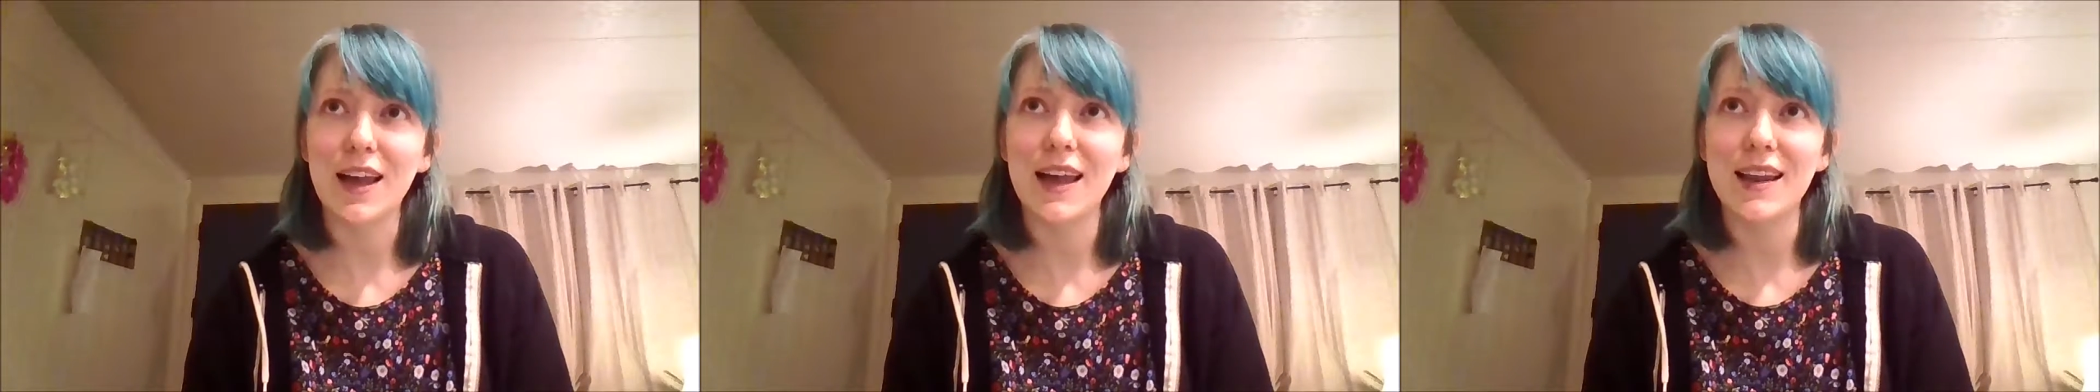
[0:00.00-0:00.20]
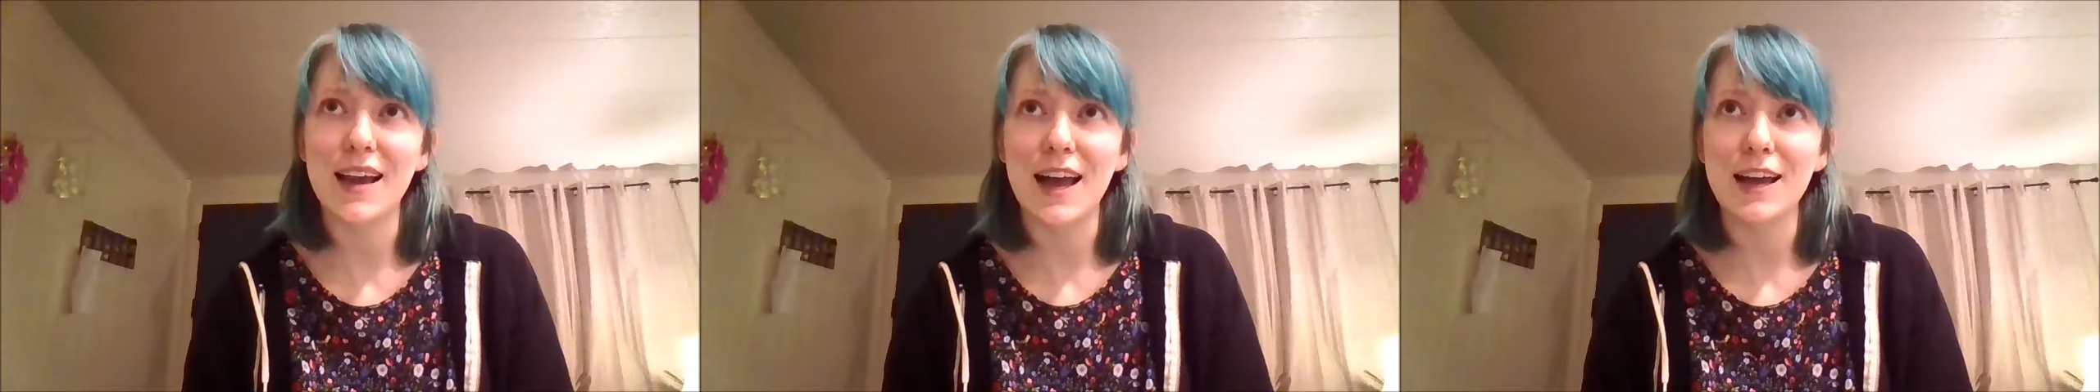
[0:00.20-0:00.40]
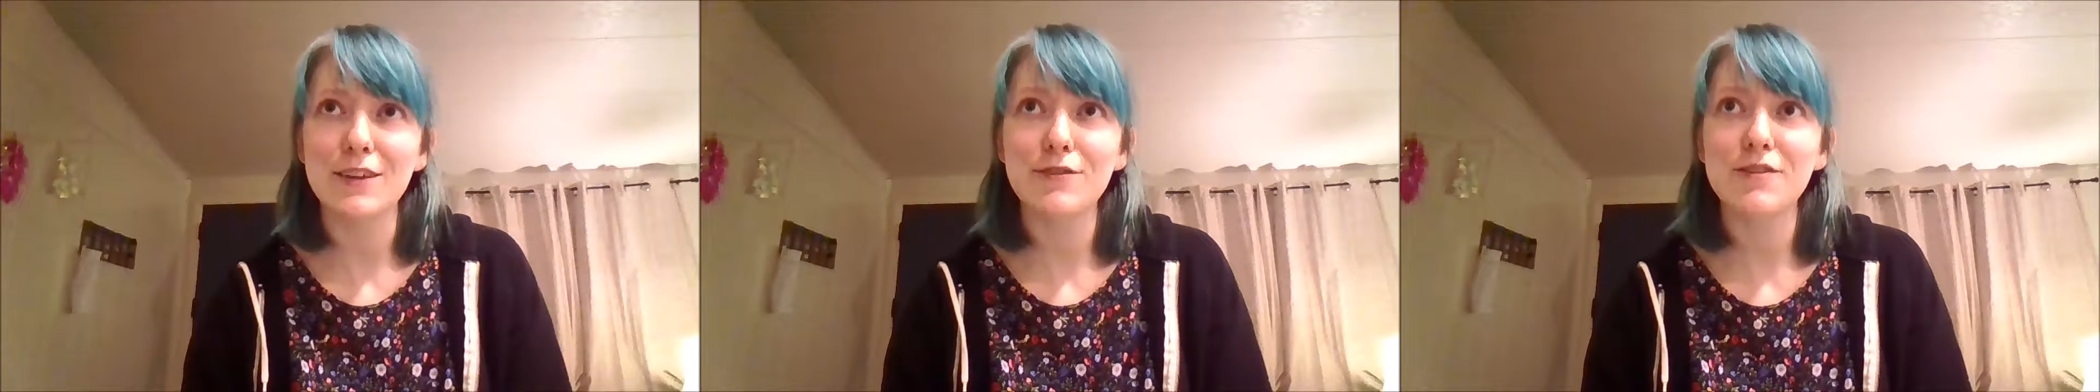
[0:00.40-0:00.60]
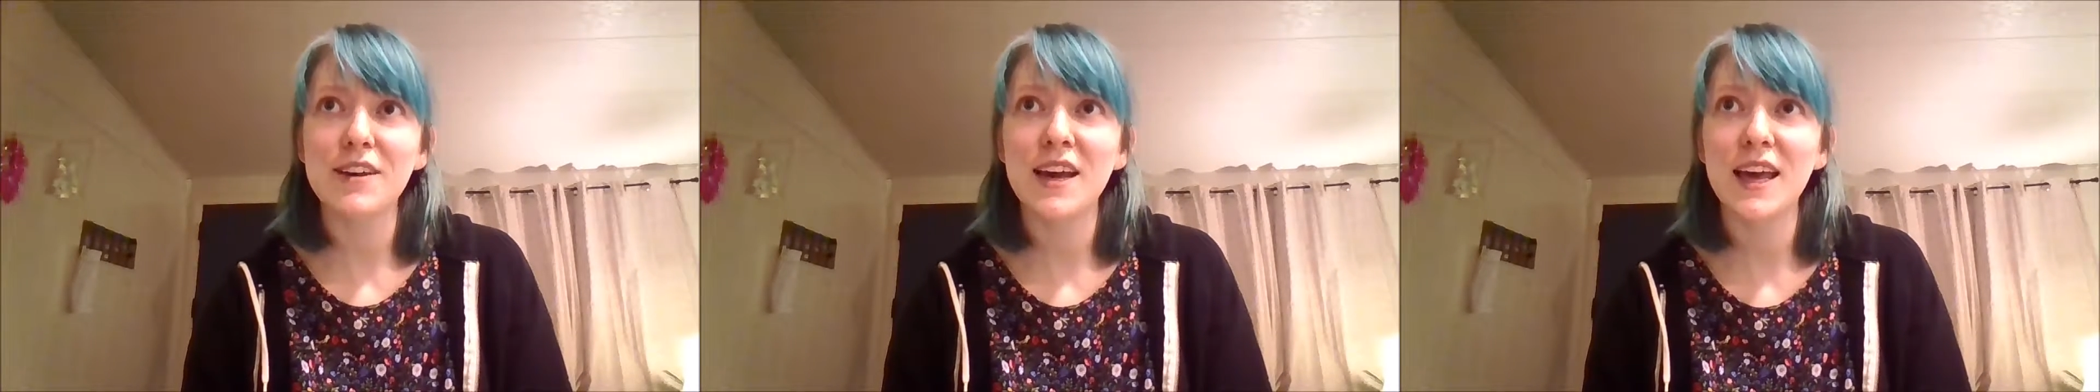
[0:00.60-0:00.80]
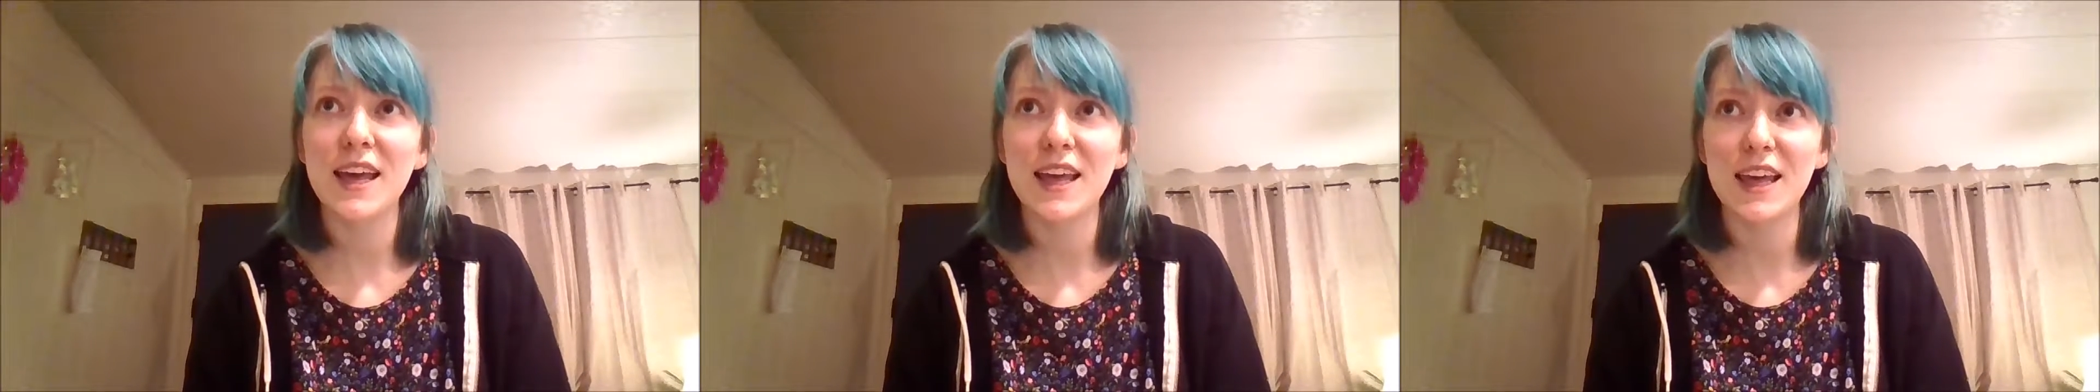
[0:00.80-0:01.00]
enough
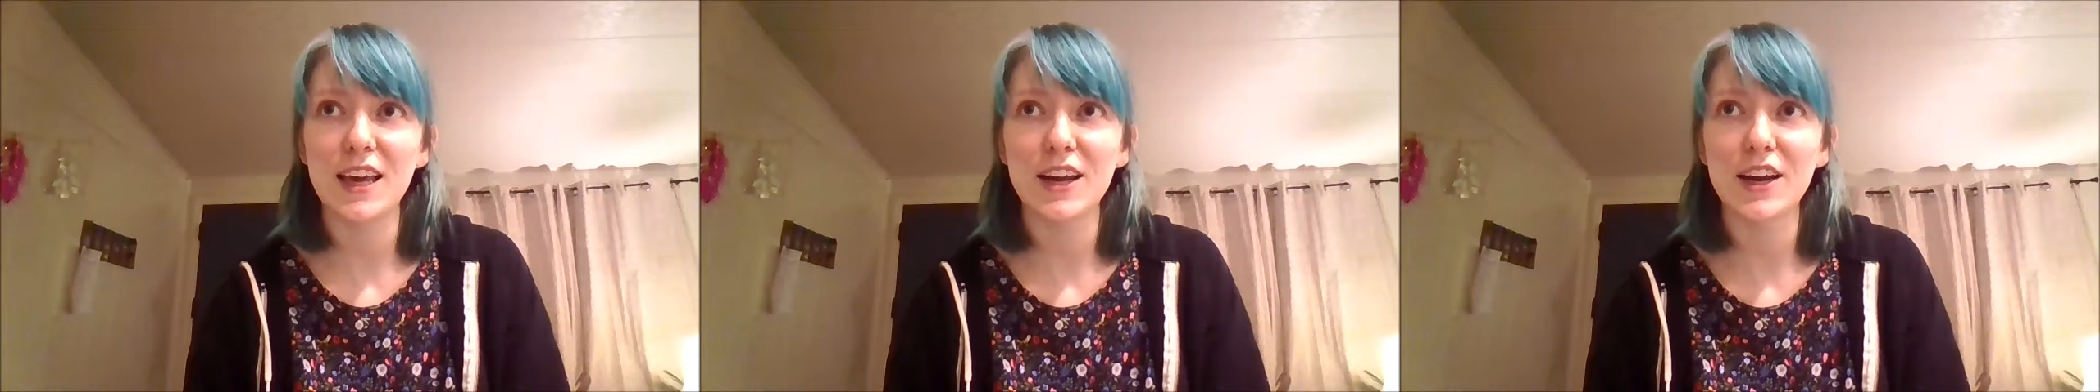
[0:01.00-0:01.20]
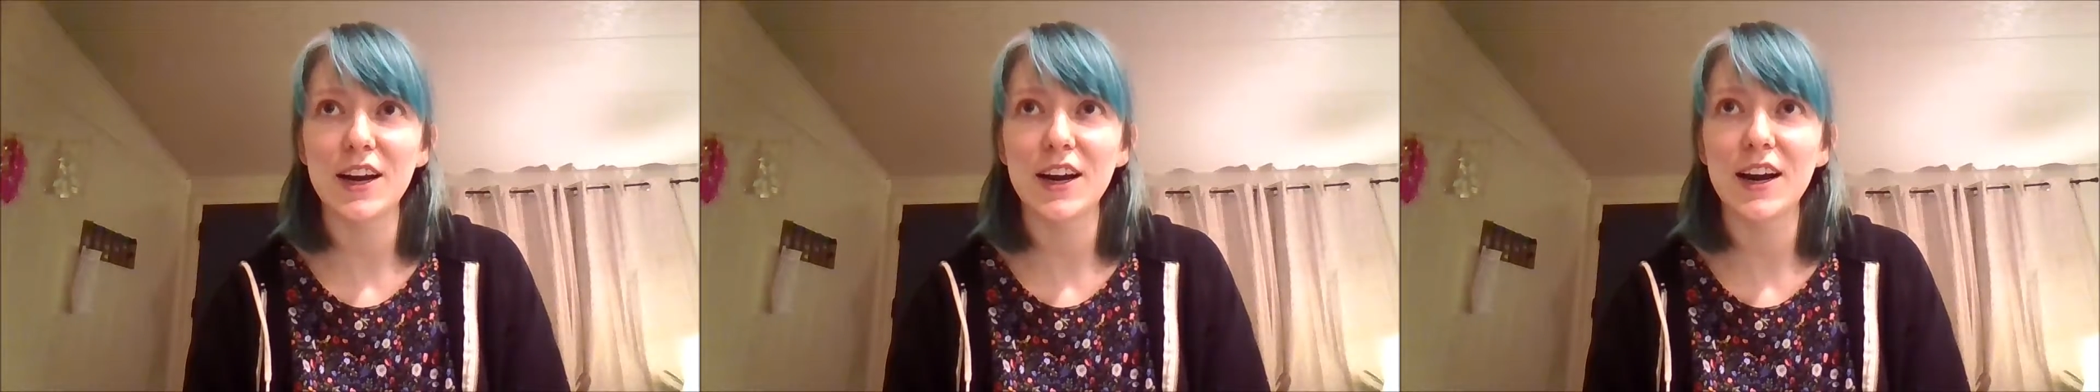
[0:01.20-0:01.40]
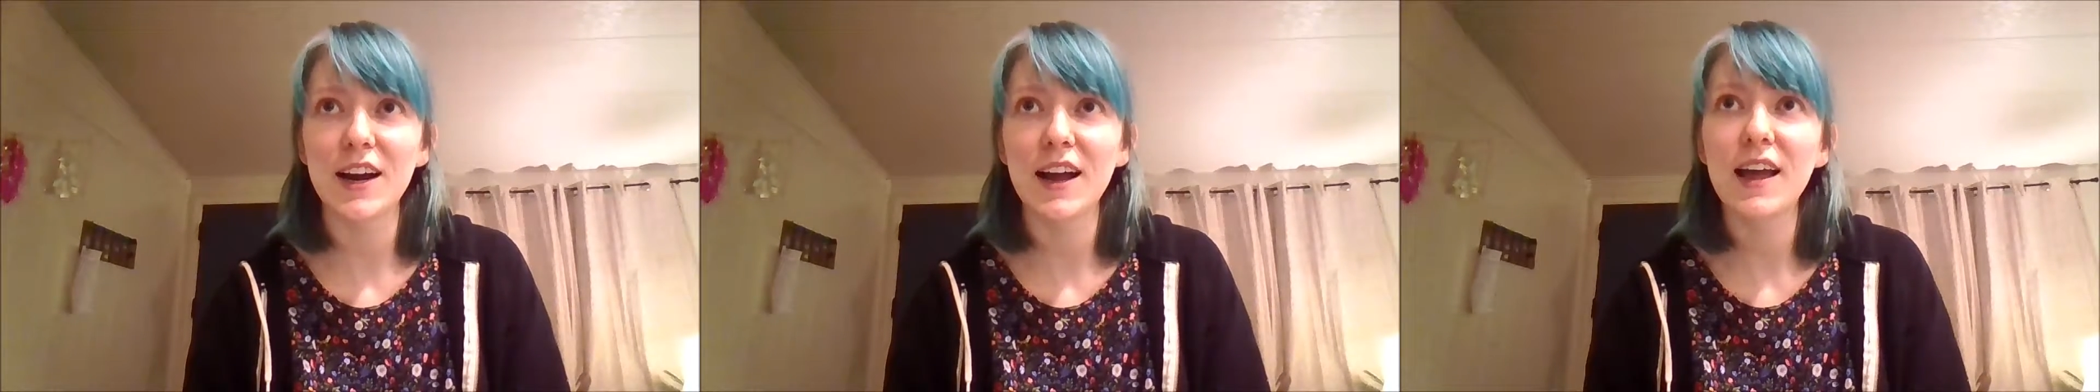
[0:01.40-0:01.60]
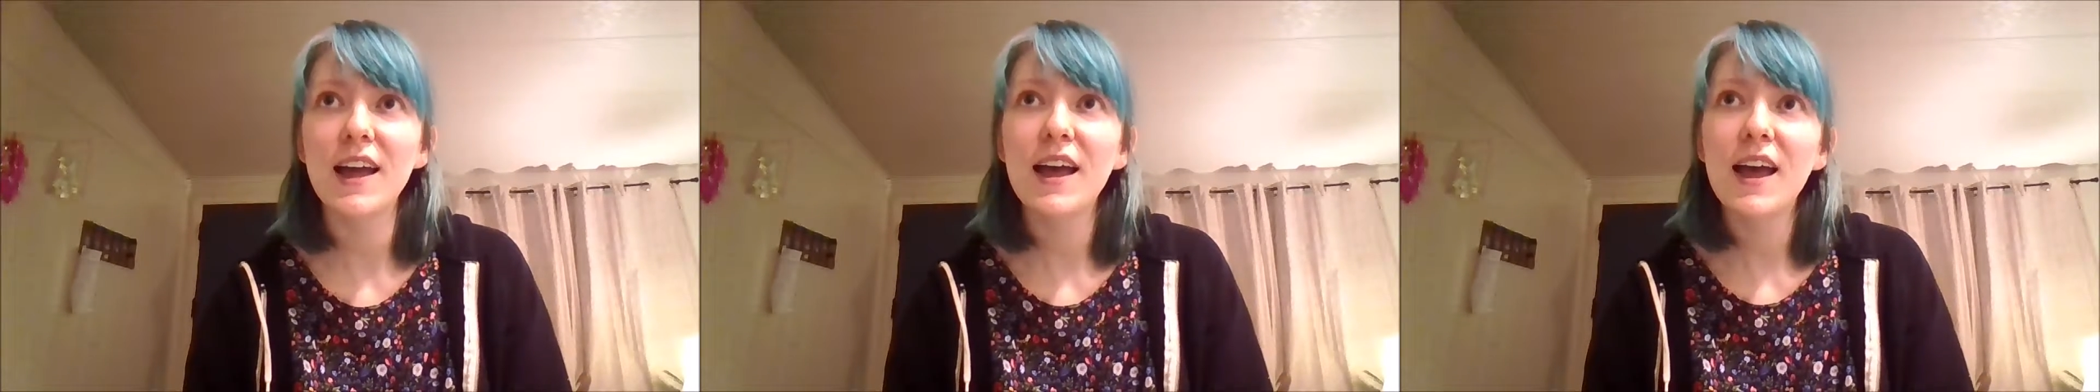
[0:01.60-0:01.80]
here